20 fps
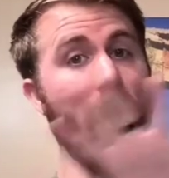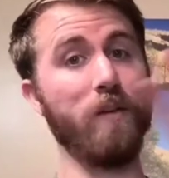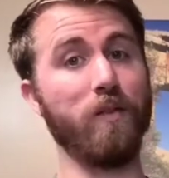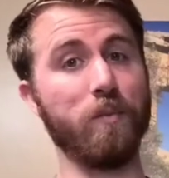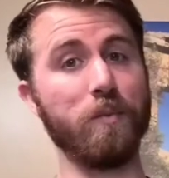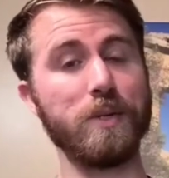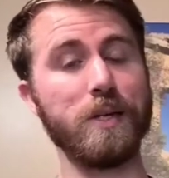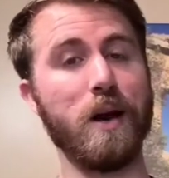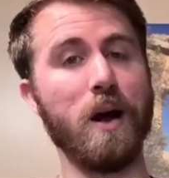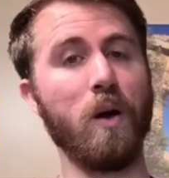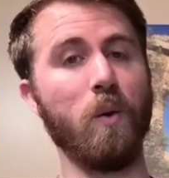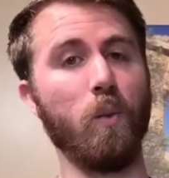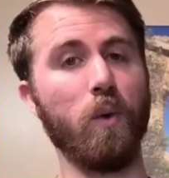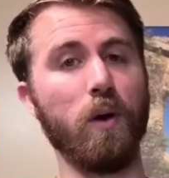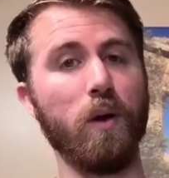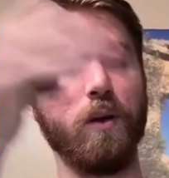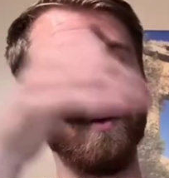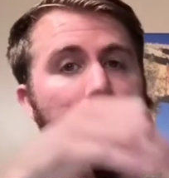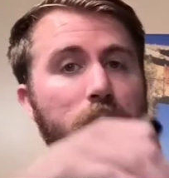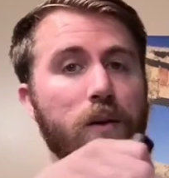away from
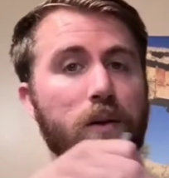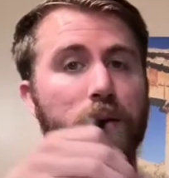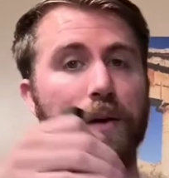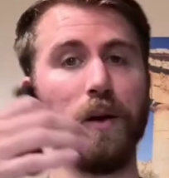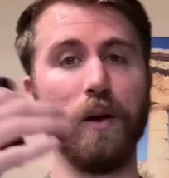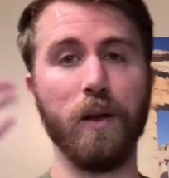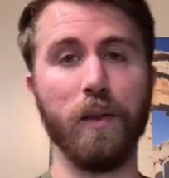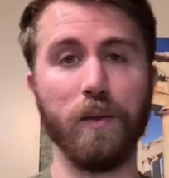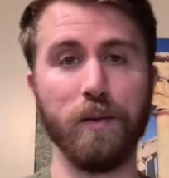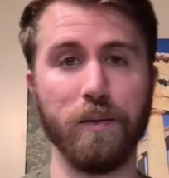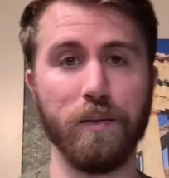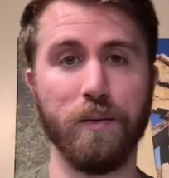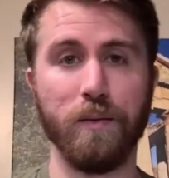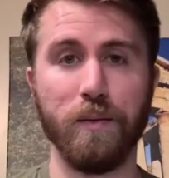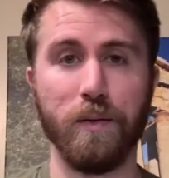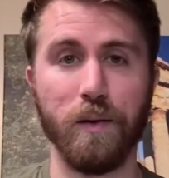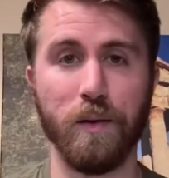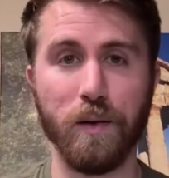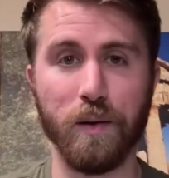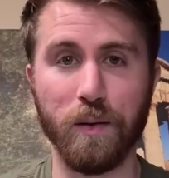downwind, and
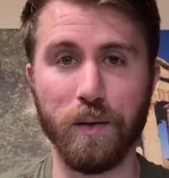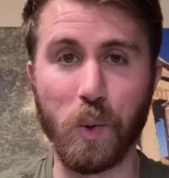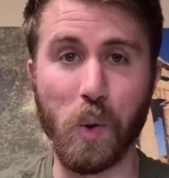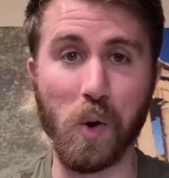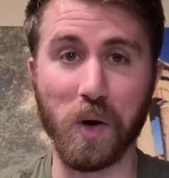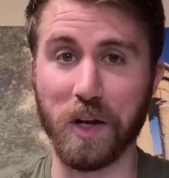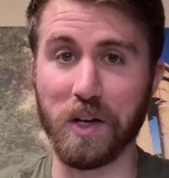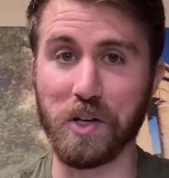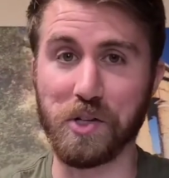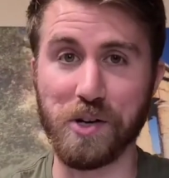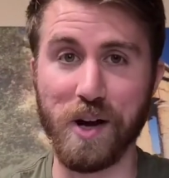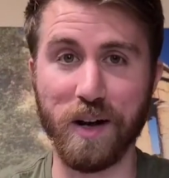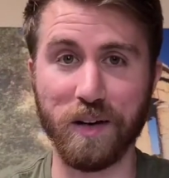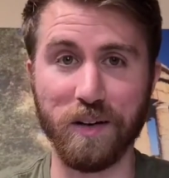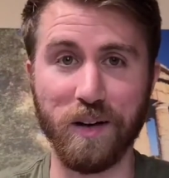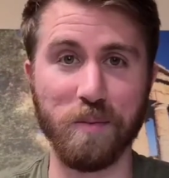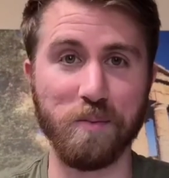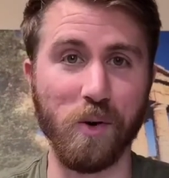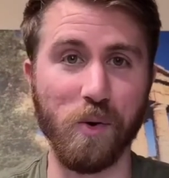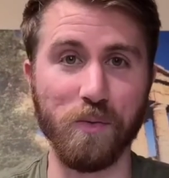you won't get
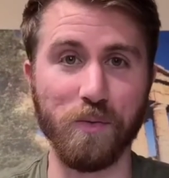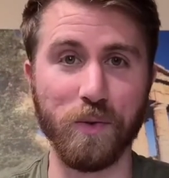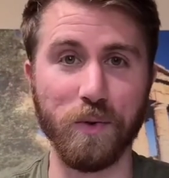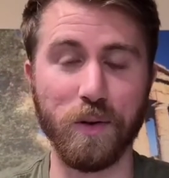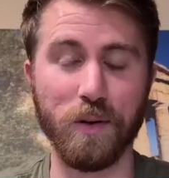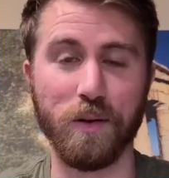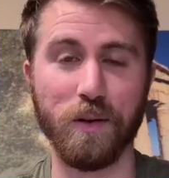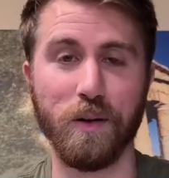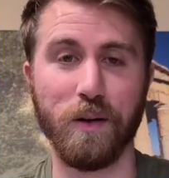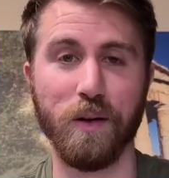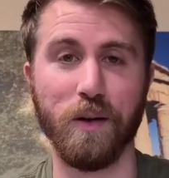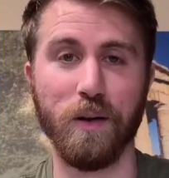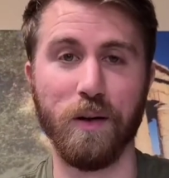jacked up, hopefully.